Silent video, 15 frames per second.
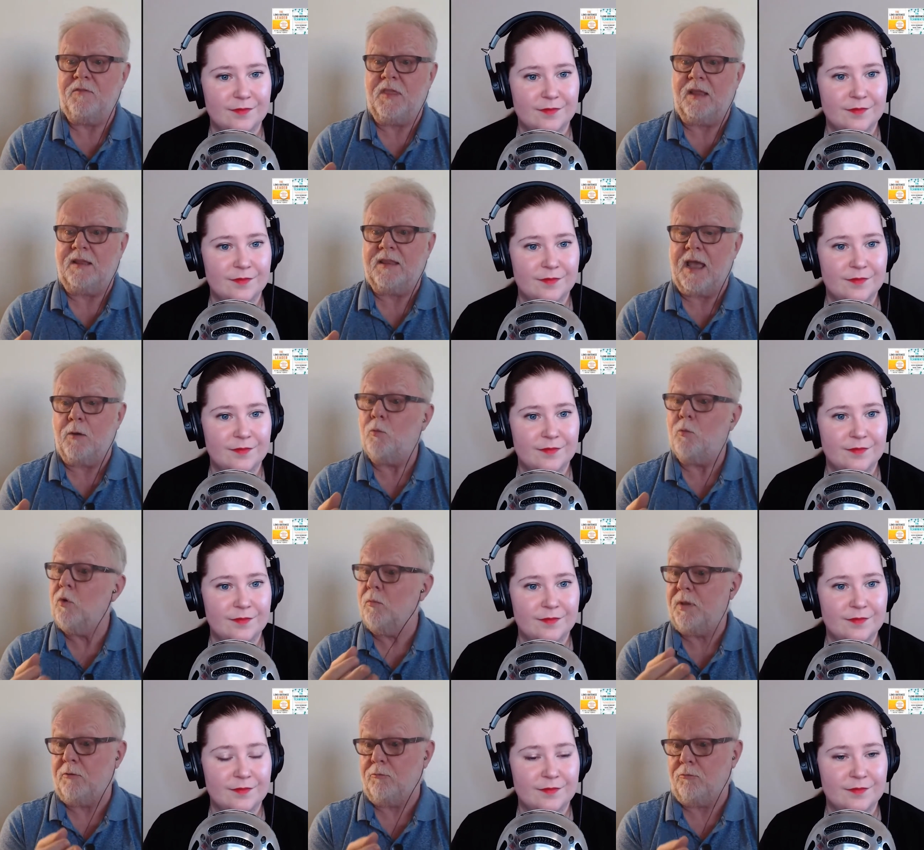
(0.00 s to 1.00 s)
Speaker 1: that that will
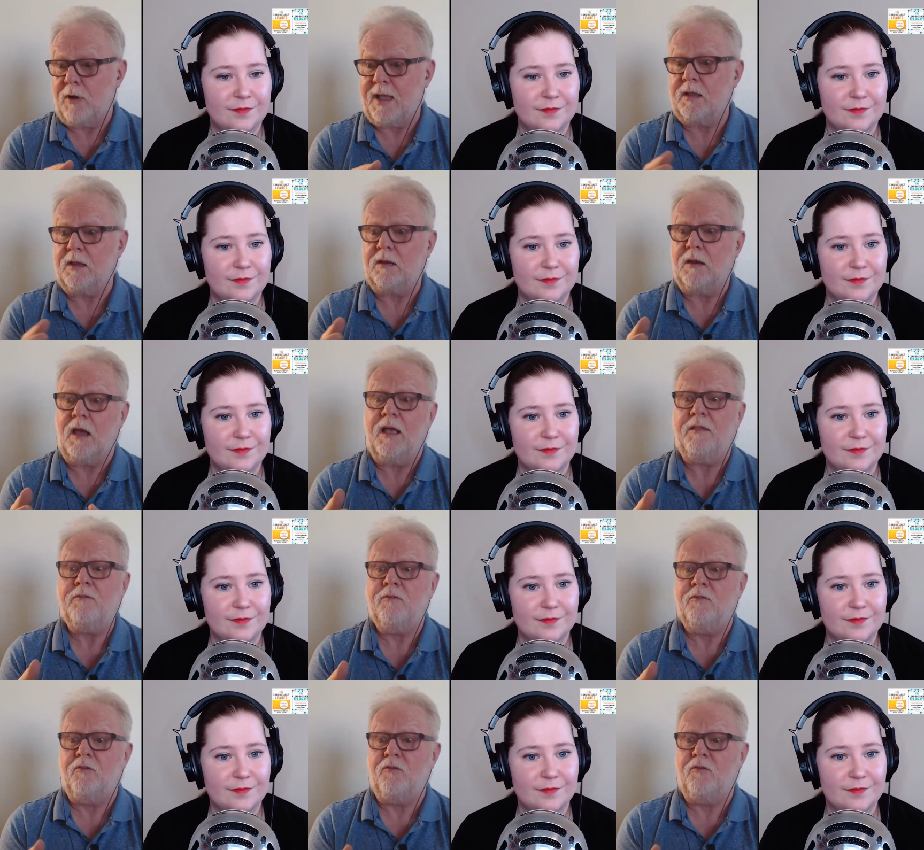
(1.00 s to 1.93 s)
be recognized?